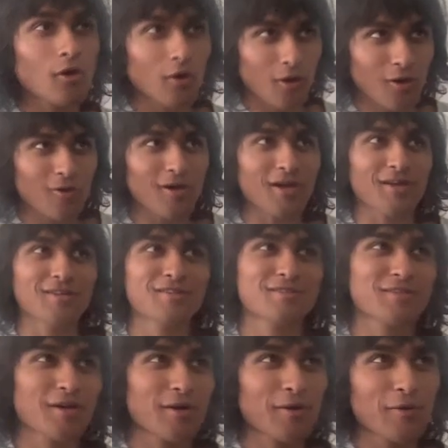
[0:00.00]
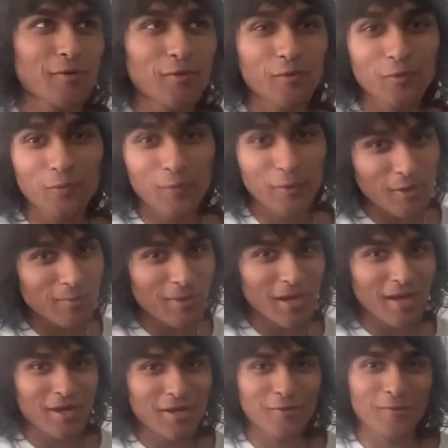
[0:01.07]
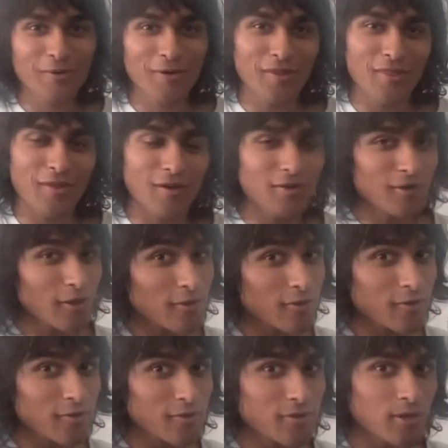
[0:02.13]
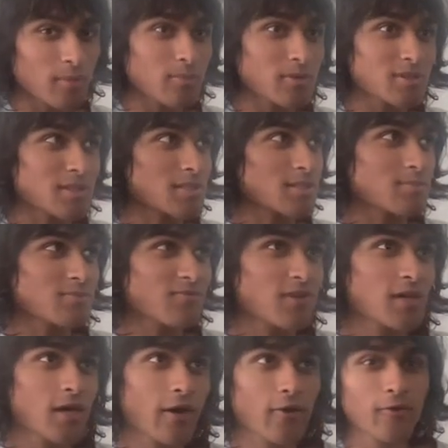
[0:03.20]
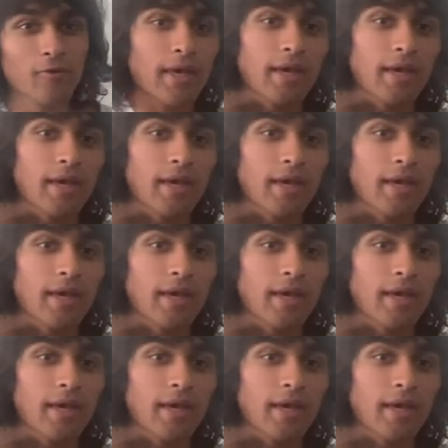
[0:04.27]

Alright, so we're back with another number systems video